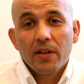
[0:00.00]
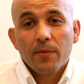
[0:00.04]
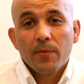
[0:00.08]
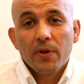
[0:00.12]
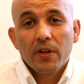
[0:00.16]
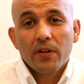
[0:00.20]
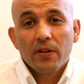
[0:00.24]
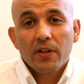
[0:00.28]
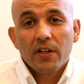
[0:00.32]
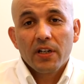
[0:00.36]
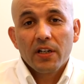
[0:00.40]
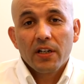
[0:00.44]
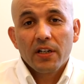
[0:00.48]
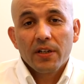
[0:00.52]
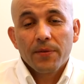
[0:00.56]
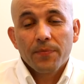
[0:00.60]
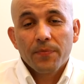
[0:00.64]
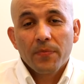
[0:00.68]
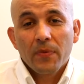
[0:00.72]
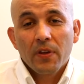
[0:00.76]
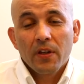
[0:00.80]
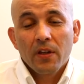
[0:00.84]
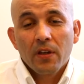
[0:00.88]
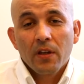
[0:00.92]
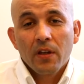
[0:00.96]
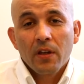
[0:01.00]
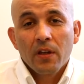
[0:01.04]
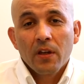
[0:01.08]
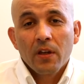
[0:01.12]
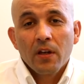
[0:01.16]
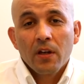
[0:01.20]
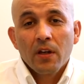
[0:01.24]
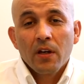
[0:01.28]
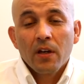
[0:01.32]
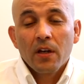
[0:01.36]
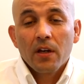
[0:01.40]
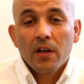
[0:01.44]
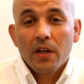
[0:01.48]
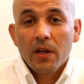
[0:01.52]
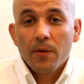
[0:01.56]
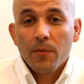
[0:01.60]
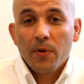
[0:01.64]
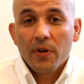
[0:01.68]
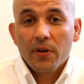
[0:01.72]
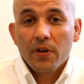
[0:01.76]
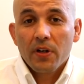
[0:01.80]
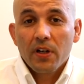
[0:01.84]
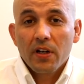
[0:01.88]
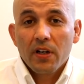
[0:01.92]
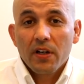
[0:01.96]
MRI.
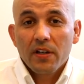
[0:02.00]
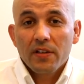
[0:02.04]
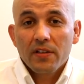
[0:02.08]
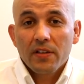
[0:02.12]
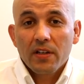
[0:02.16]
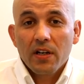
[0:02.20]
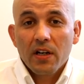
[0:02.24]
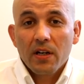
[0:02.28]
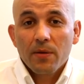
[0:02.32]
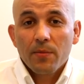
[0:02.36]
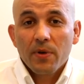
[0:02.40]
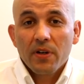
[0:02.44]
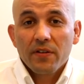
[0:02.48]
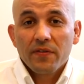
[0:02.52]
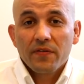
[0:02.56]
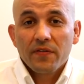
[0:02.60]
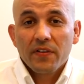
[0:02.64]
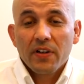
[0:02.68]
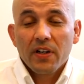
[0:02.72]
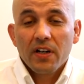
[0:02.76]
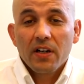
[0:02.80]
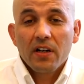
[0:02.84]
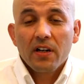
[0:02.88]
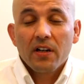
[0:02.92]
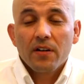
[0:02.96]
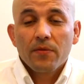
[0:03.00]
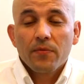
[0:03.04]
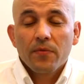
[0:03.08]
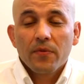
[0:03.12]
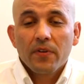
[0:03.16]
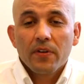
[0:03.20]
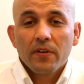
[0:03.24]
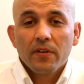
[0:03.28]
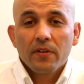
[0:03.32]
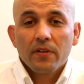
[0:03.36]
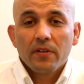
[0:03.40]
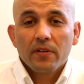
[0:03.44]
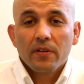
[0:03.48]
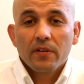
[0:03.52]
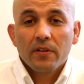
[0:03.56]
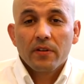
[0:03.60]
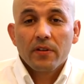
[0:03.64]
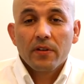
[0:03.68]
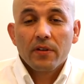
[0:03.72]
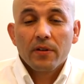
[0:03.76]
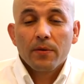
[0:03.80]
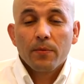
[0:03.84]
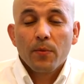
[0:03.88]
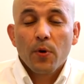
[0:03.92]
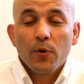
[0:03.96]
MRIs are by far
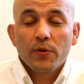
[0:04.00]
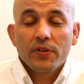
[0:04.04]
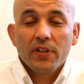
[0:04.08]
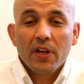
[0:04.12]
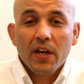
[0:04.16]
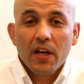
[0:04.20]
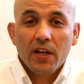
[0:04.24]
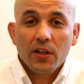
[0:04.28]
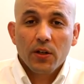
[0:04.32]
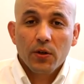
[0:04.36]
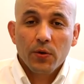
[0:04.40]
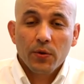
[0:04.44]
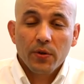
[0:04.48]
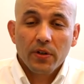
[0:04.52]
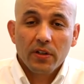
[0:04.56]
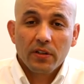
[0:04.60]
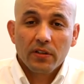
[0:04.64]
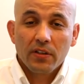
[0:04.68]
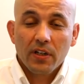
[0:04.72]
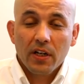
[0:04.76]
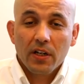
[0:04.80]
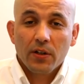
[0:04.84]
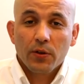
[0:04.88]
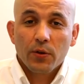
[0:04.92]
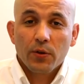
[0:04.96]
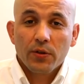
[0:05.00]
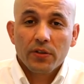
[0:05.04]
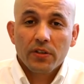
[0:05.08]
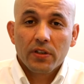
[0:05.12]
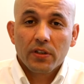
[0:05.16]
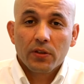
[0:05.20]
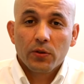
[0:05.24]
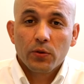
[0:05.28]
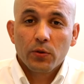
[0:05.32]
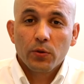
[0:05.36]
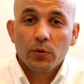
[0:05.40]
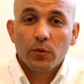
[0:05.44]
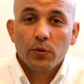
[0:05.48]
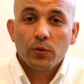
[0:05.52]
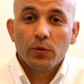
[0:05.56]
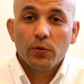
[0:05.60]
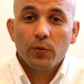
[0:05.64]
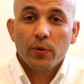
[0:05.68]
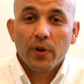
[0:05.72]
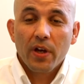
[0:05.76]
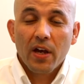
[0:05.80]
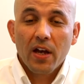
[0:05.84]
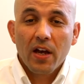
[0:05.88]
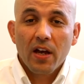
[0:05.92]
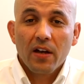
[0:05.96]
the most accurate diagnostic tool
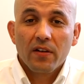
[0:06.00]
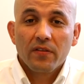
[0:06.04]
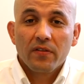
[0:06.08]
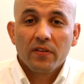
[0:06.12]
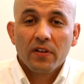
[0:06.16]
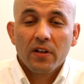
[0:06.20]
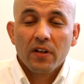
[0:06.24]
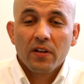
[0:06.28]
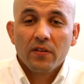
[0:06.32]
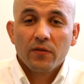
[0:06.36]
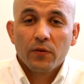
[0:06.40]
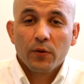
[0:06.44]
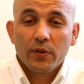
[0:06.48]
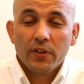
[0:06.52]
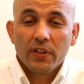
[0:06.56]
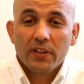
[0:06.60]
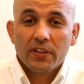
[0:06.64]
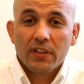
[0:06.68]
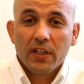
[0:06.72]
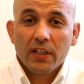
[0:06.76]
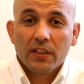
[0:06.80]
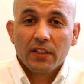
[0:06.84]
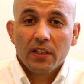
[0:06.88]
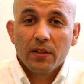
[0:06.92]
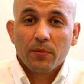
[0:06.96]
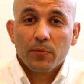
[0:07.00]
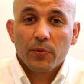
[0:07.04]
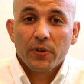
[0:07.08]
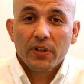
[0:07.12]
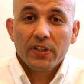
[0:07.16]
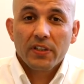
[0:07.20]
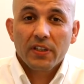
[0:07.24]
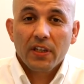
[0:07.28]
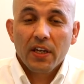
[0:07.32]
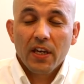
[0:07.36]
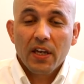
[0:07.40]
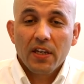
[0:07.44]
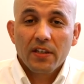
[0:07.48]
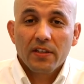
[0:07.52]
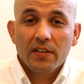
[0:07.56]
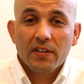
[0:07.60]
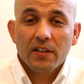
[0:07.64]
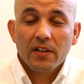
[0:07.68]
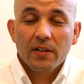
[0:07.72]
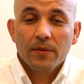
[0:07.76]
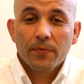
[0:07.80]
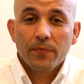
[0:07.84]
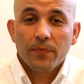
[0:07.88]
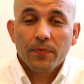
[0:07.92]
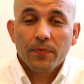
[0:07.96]
we have for detecting breast cancer.